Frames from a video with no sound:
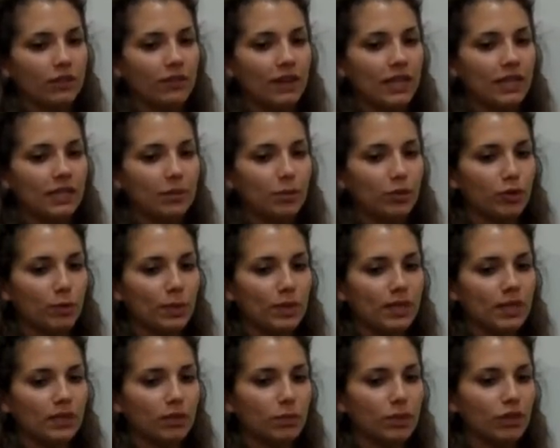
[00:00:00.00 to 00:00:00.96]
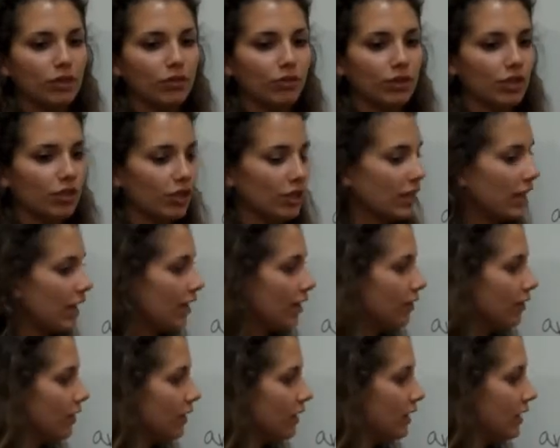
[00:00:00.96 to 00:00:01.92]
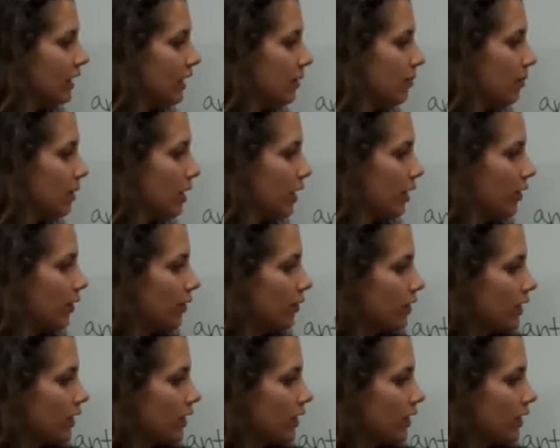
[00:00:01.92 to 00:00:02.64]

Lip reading: events between the switch region of C mu,